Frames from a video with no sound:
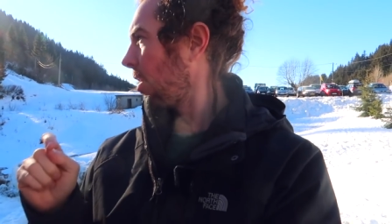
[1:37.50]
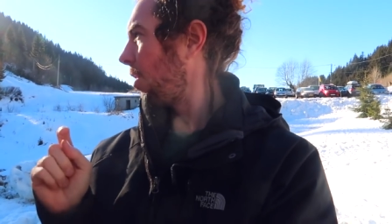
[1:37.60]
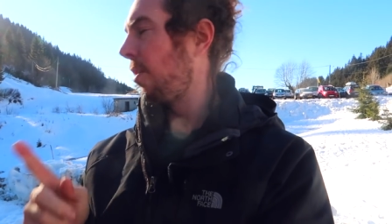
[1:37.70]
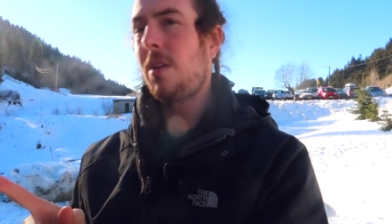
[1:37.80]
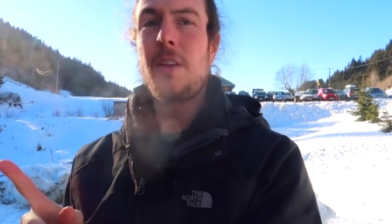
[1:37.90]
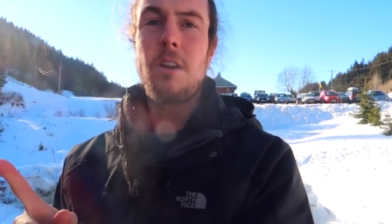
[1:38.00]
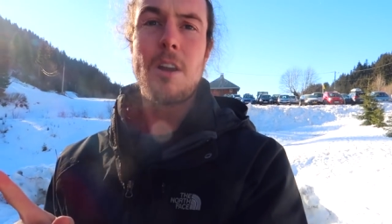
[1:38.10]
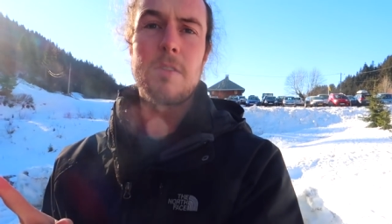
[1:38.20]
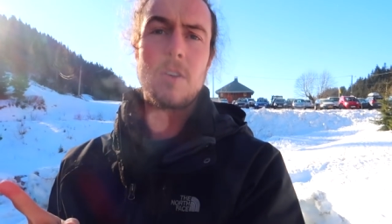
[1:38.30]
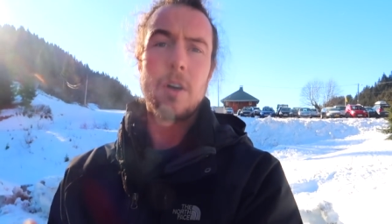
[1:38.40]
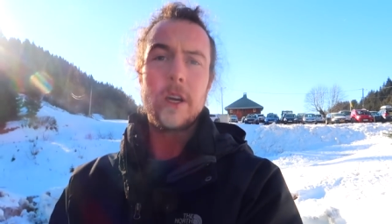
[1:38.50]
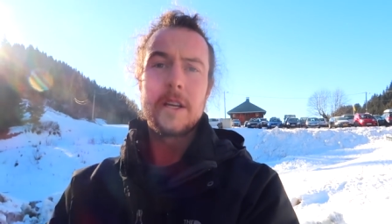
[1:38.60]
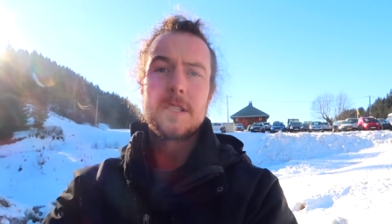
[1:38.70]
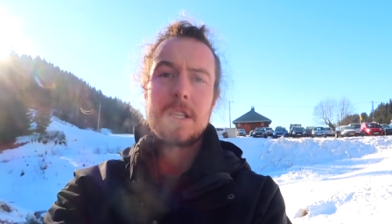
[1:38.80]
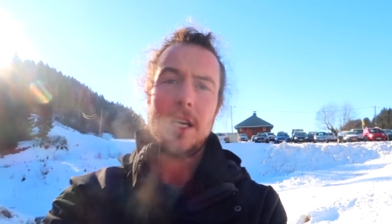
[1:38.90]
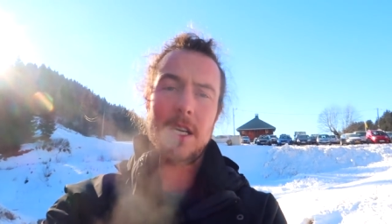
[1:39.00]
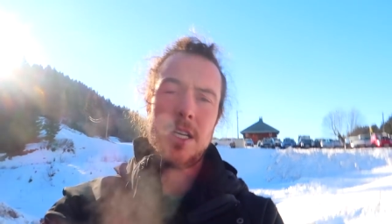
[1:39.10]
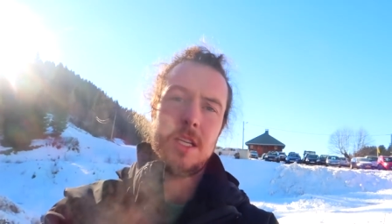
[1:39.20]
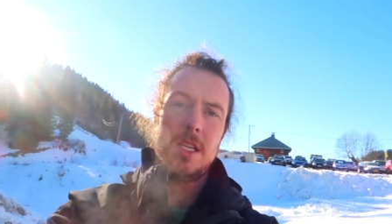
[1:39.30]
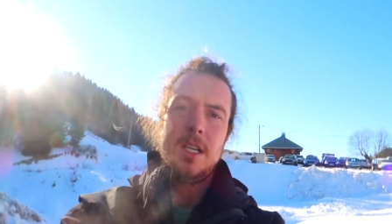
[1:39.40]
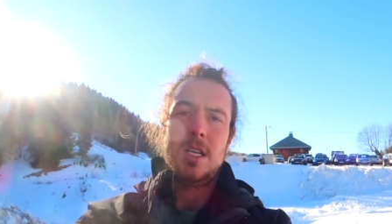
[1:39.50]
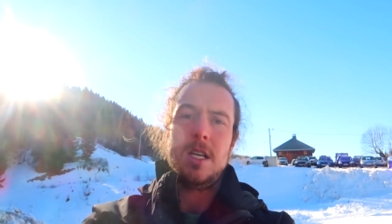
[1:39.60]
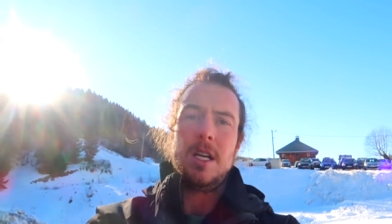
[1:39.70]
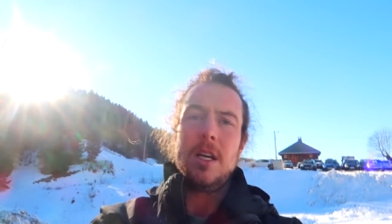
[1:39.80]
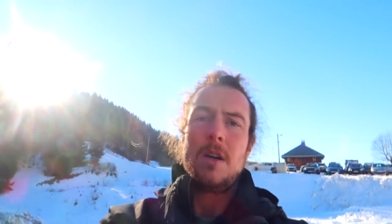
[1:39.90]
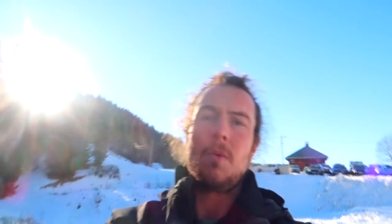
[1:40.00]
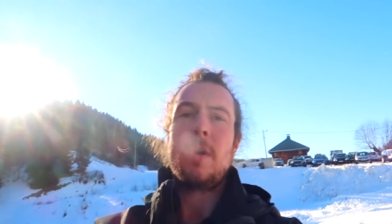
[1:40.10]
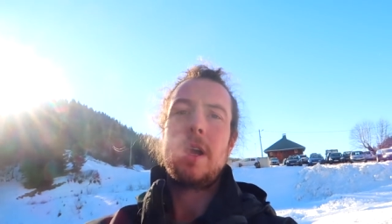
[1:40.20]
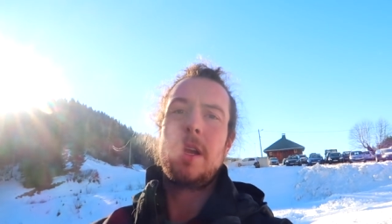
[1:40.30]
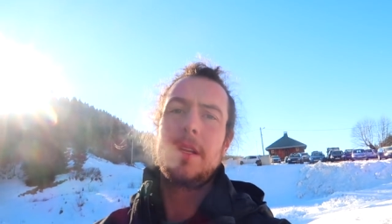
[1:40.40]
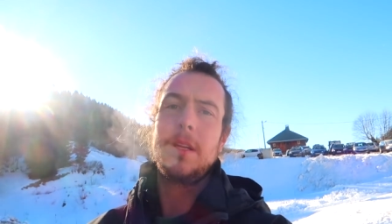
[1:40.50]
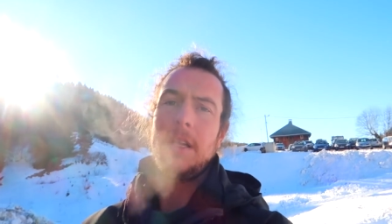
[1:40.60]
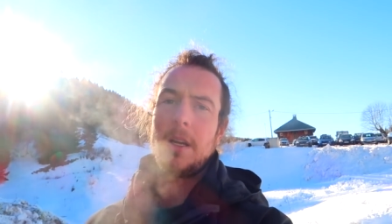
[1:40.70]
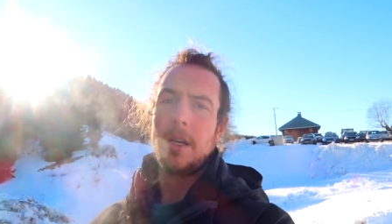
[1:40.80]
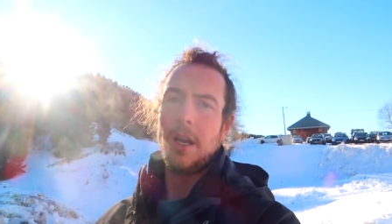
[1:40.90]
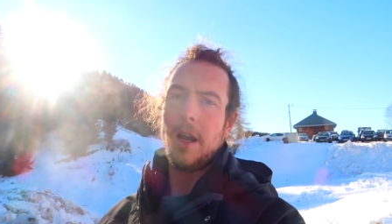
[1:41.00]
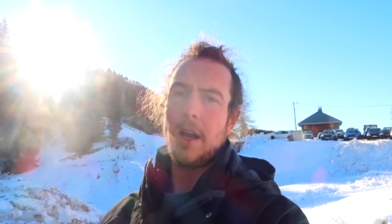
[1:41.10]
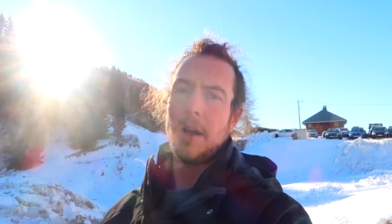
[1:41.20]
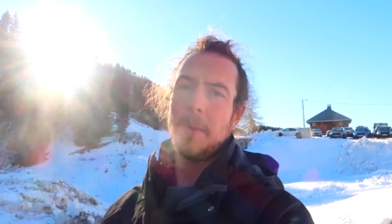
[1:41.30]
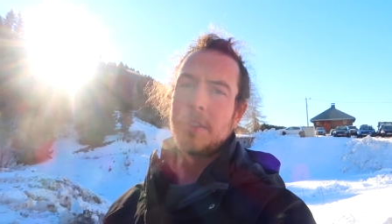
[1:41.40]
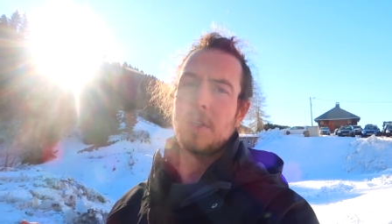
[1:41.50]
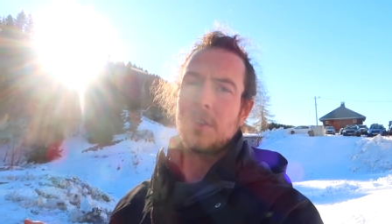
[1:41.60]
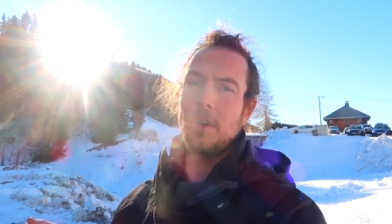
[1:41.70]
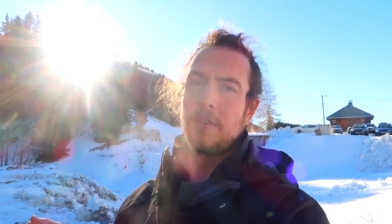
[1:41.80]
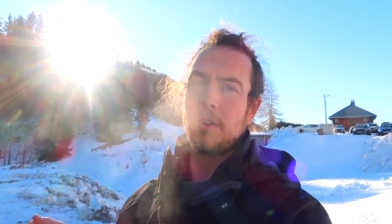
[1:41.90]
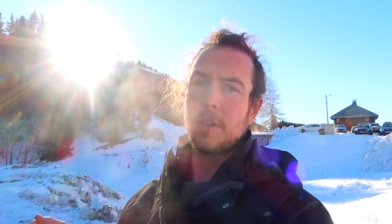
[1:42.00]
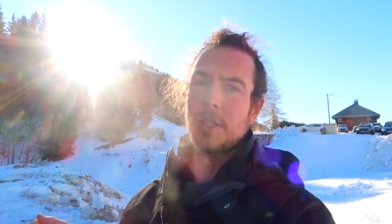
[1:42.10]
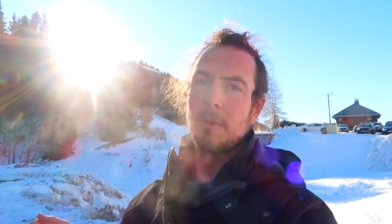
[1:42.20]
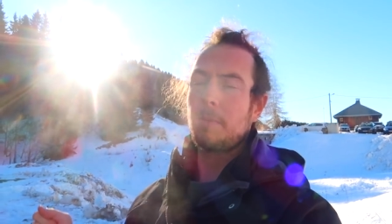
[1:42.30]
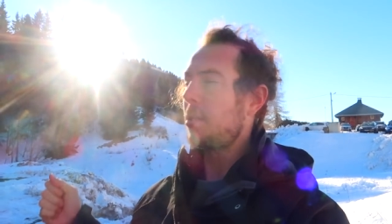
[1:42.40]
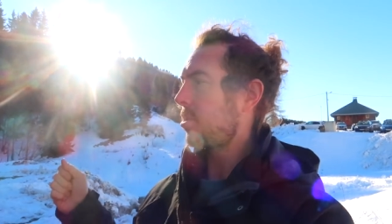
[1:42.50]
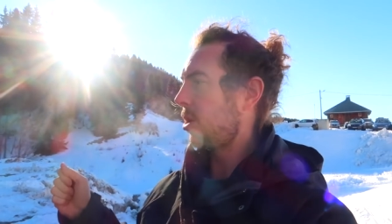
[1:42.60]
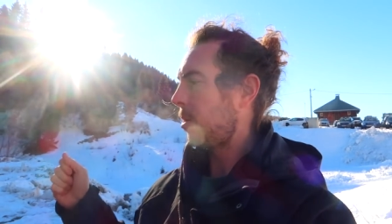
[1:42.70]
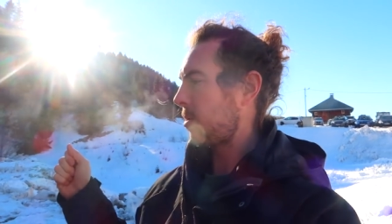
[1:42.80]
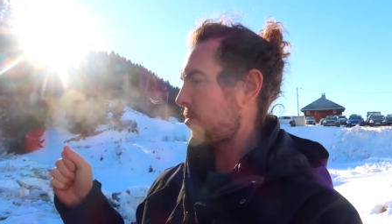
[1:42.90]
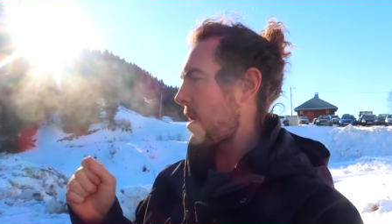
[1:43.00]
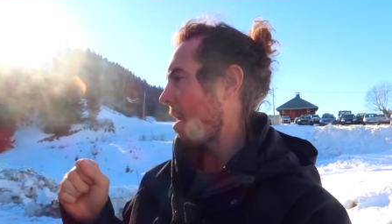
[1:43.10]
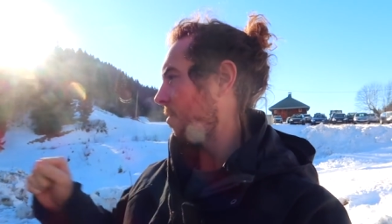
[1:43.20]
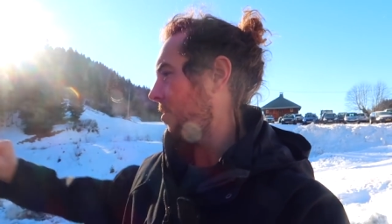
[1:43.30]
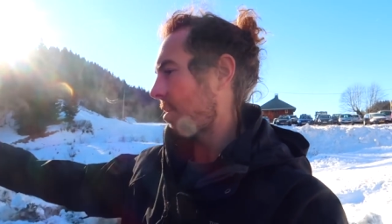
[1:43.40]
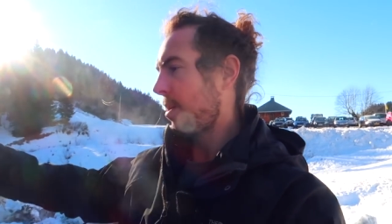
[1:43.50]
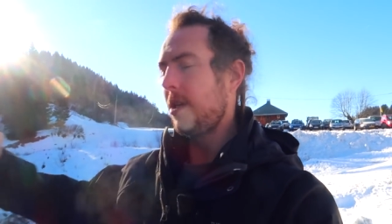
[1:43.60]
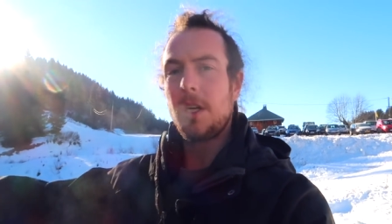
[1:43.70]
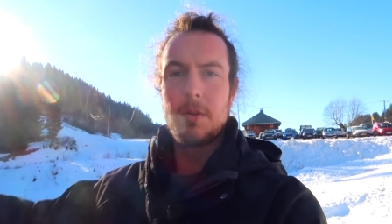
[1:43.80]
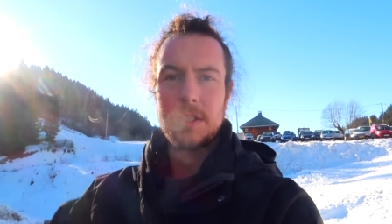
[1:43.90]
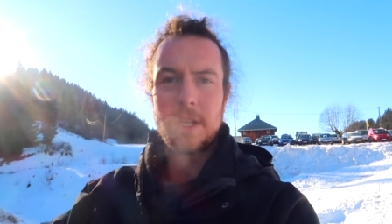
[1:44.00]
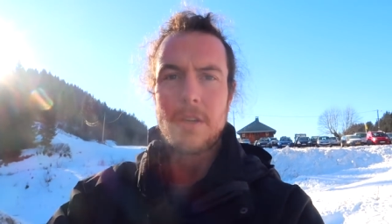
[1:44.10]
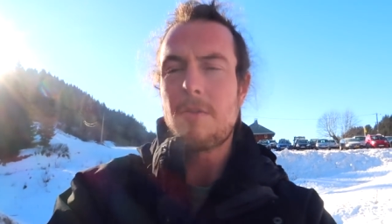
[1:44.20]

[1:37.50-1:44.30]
The other theory I've got is when I was in Tarifa this summer, my door was round, you know, as I go